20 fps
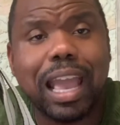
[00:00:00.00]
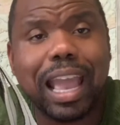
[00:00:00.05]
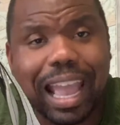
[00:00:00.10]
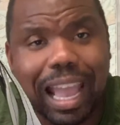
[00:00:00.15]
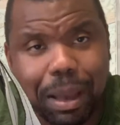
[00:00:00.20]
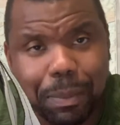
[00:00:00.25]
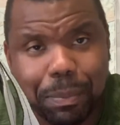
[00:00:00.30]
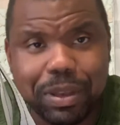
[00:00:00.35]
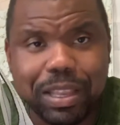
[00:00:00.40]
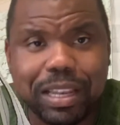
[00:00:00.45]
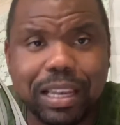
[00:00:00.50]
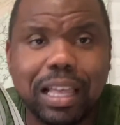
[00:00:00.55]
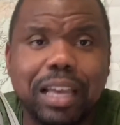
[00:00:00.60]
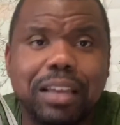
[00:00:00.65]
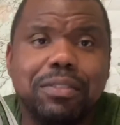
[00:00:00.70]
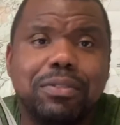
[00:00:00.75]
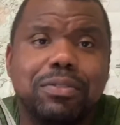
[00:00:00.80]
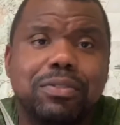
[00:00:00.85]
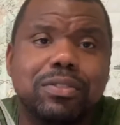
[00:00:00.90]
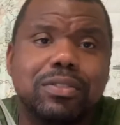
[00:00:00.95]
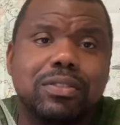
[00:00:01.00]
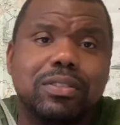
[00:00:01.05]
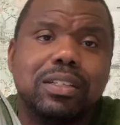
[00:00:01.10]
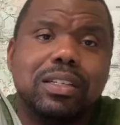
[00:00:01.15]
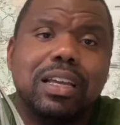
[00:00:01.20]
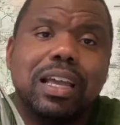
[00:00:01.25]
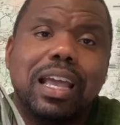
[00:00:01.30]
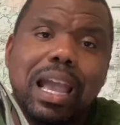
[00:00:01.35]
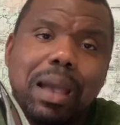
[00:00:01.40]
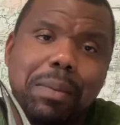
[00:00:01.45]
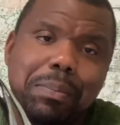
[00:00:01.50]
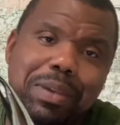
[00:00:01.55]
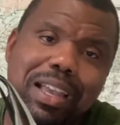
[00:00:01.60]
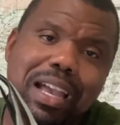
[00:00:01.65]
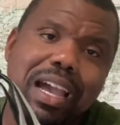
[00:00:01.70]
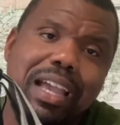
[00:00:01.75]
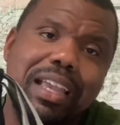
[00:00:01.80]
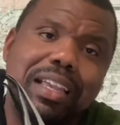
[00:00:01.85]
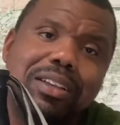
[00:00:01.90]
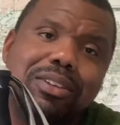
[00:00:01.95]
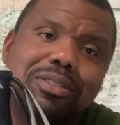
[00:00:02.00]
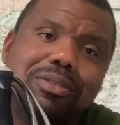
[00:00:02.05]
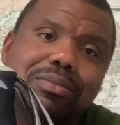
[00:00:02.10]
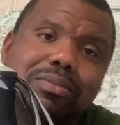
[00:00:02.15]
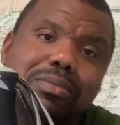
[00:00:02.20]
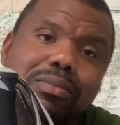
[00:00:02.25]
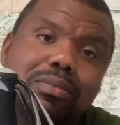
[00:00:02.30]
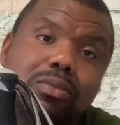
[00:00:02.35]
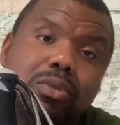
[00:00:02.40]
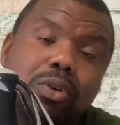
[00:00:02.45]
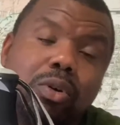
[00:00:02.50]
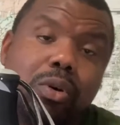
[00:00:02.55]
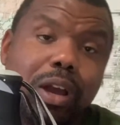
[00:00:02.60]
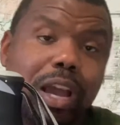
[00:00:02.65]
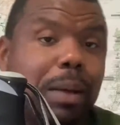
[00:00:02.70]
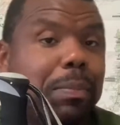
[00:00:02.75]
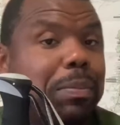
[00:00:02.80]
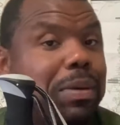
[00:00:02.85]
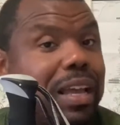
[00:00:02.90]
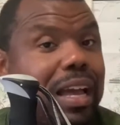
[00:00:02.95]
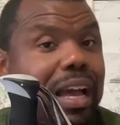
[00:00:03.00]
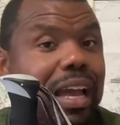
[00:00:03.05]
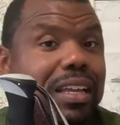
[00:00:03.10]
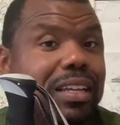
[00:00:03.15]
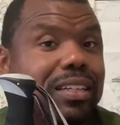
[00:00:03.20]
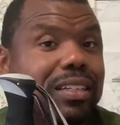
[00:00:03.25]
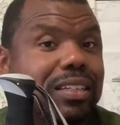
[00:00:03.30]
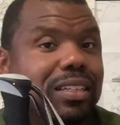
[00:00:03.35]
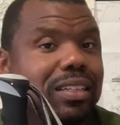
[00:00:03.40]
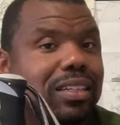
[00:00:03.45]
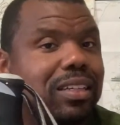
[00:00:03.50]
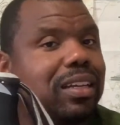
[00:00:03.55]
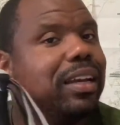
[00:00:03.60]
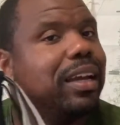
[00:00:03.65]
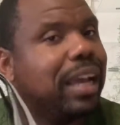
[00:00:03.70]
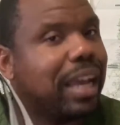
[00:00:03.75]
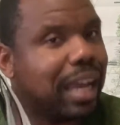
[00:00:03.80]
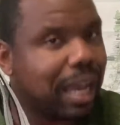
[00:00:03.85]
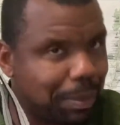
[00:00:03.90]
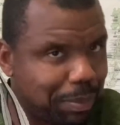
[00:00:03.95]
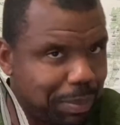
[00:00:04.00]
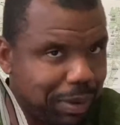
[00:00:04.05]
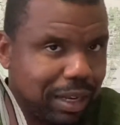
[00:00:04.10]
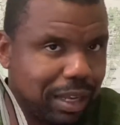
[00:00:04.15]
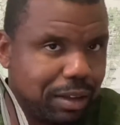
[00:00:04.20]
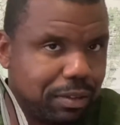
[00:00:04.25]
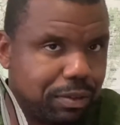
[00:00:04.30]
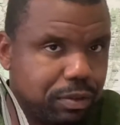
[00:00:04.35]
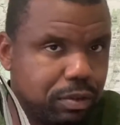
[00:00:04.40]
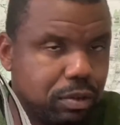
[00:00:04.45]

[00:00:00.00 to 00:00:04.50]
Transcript: Happy life, happy hike, or happy hike, happy life.